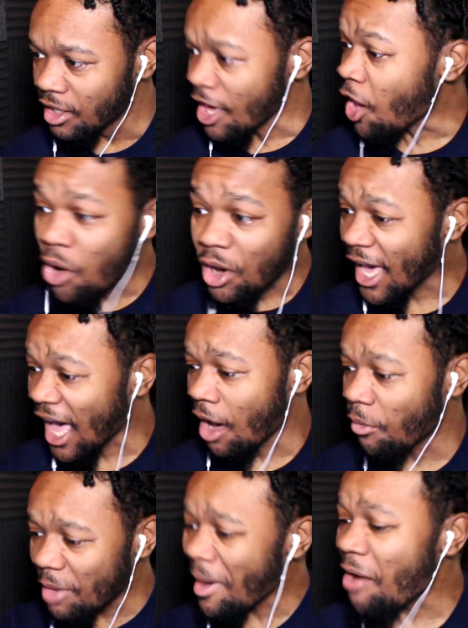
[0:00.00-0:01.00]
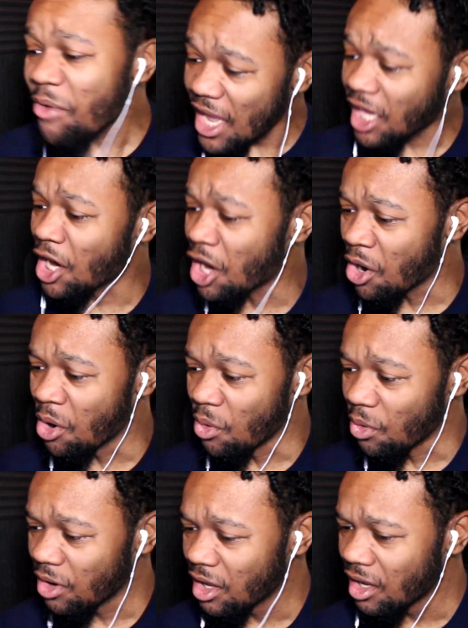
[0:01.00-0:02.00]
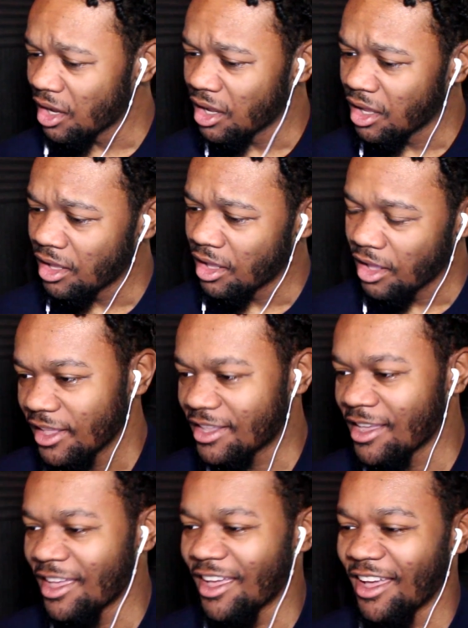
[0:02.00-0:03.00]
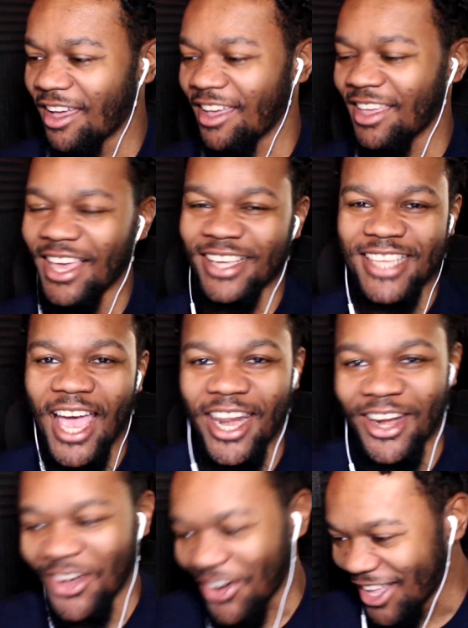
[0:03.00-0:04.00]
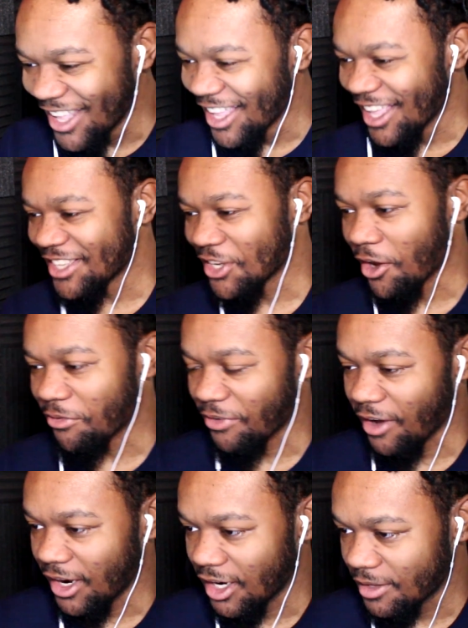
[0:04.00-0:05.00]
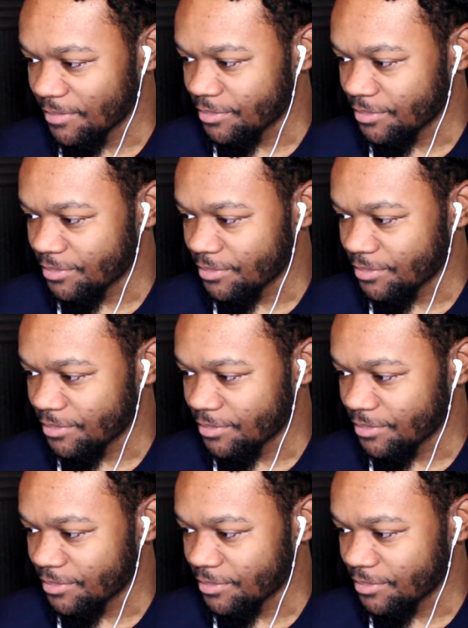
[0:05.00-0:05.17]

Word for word: Hugo! What about Riko? He excited though. It's all fun.